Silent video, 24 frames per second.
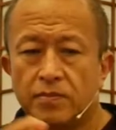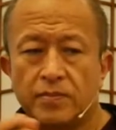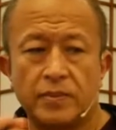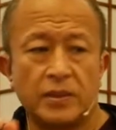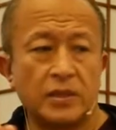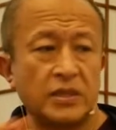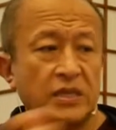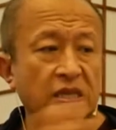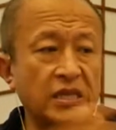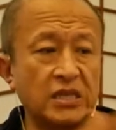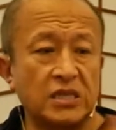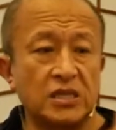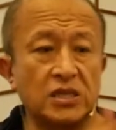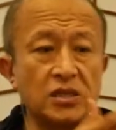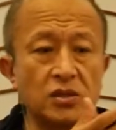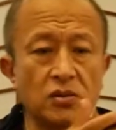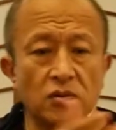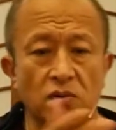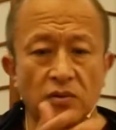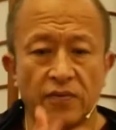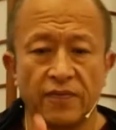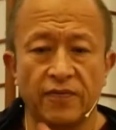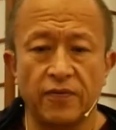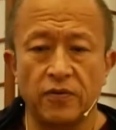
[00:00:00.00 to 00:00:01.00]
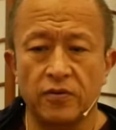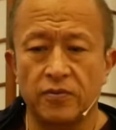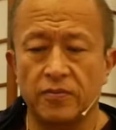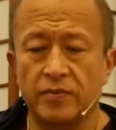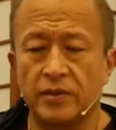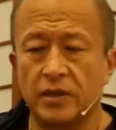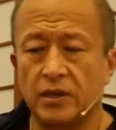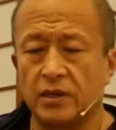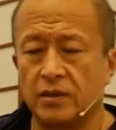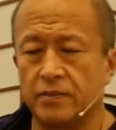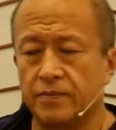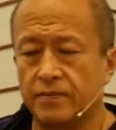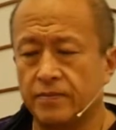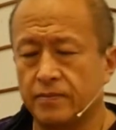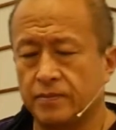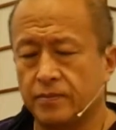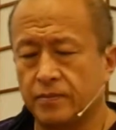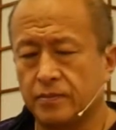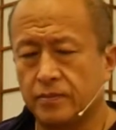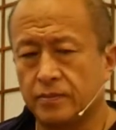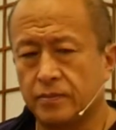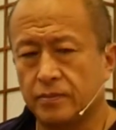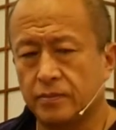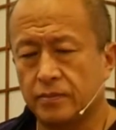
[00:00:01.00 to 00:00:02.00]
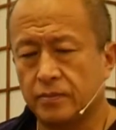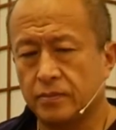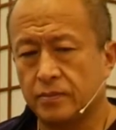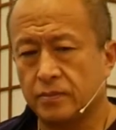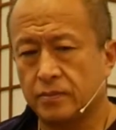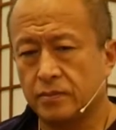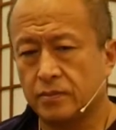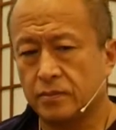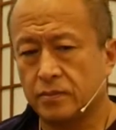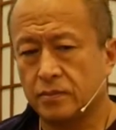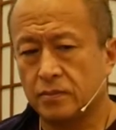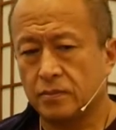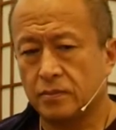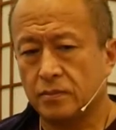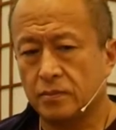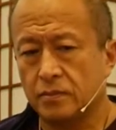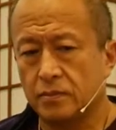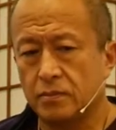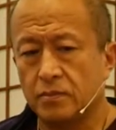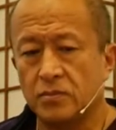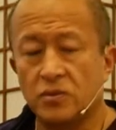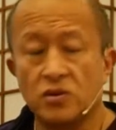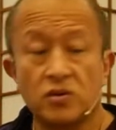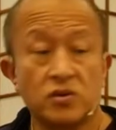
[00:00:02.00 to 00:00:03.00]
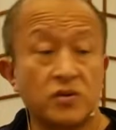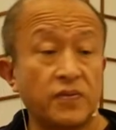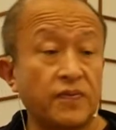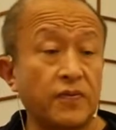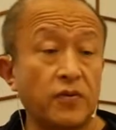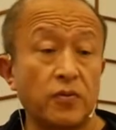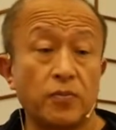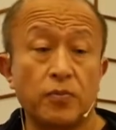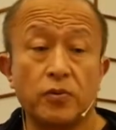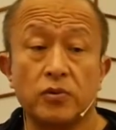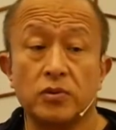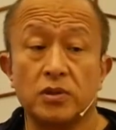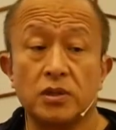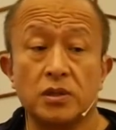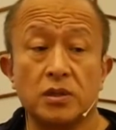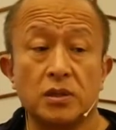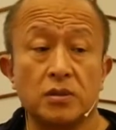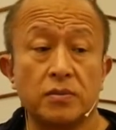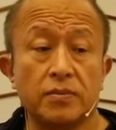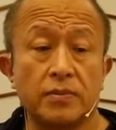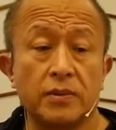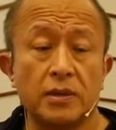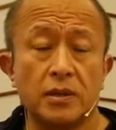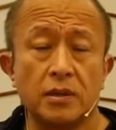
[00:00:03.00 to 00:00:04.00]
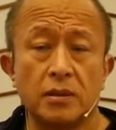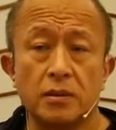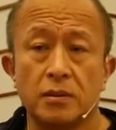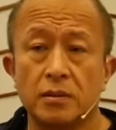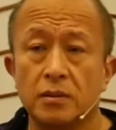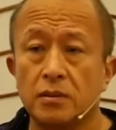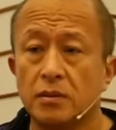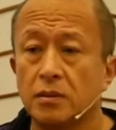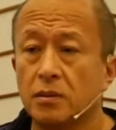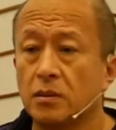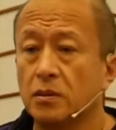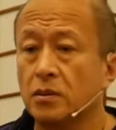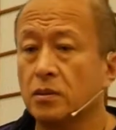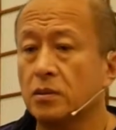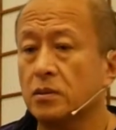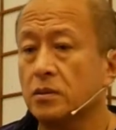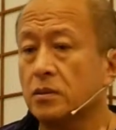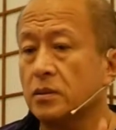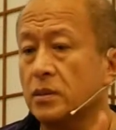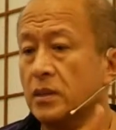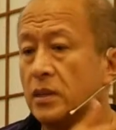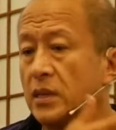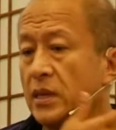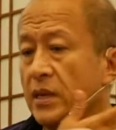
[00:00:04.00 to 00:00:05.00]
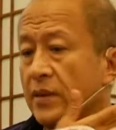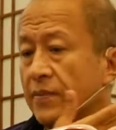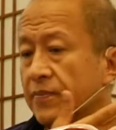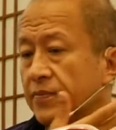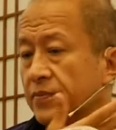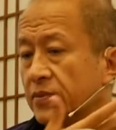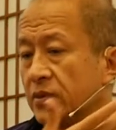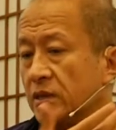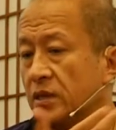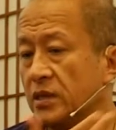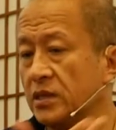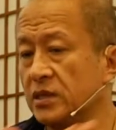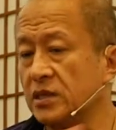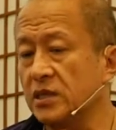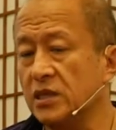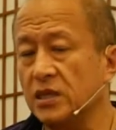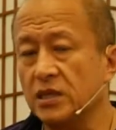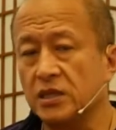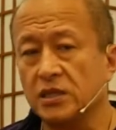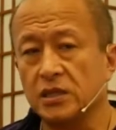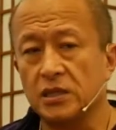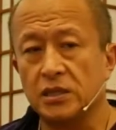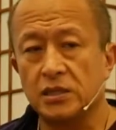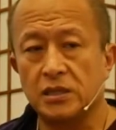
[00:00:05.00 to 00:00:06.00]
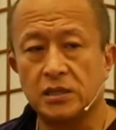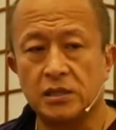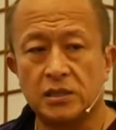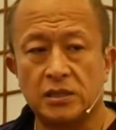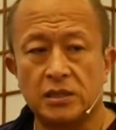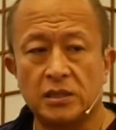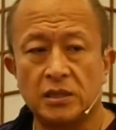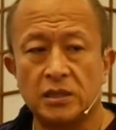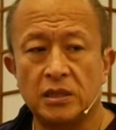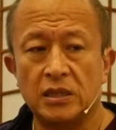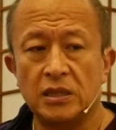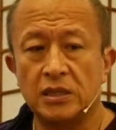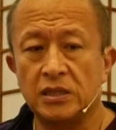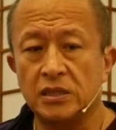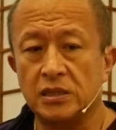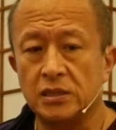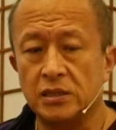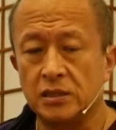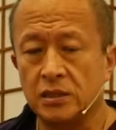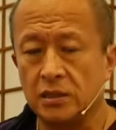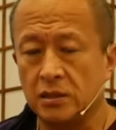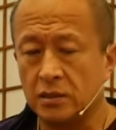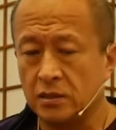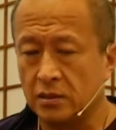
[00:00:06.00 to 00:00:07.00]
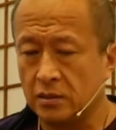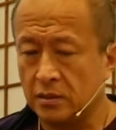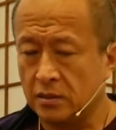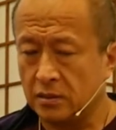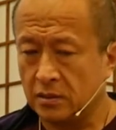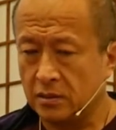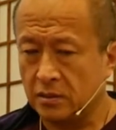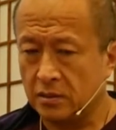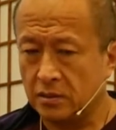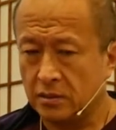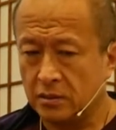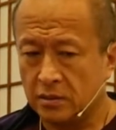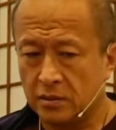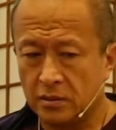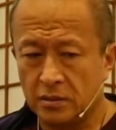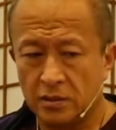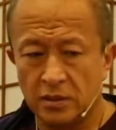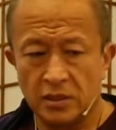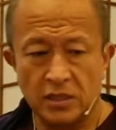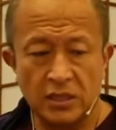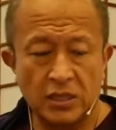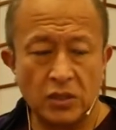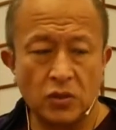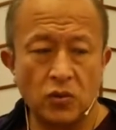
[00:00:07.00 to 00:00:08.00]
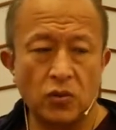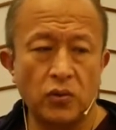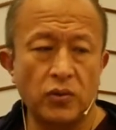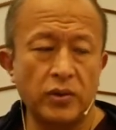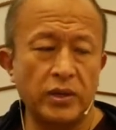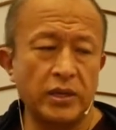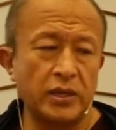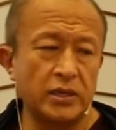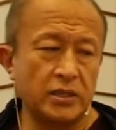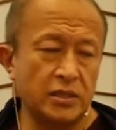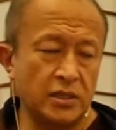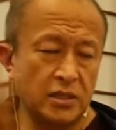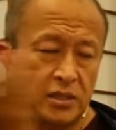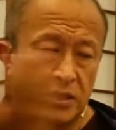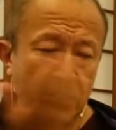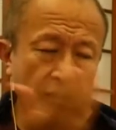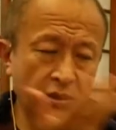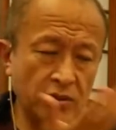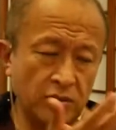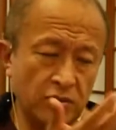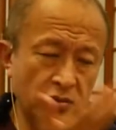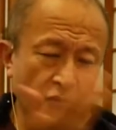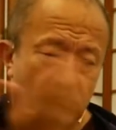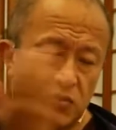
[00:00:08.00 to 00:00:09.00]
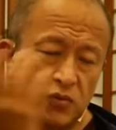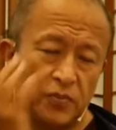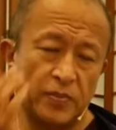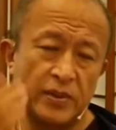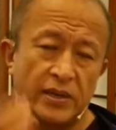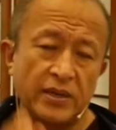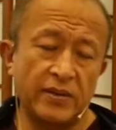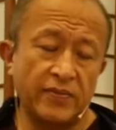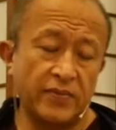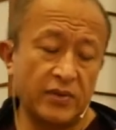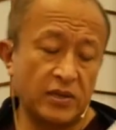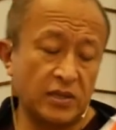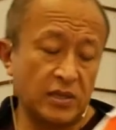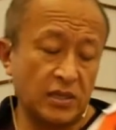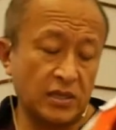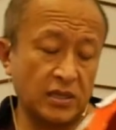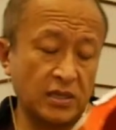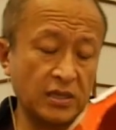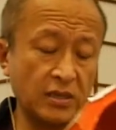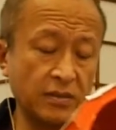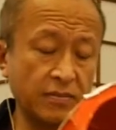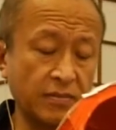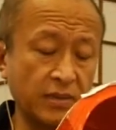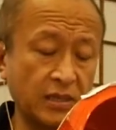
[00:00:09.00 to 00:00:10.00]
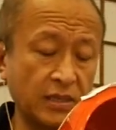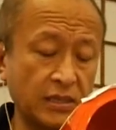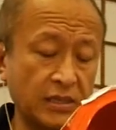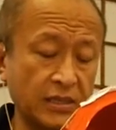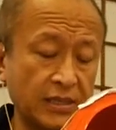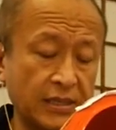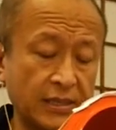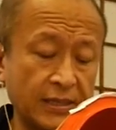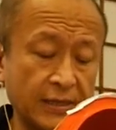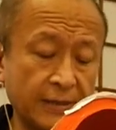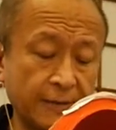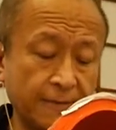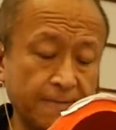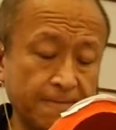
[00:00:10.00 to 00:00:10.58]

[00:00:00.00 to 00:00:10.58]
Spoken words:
but this is not for me. Because for bodhisattva, every teachings is required to benefit sentient beings.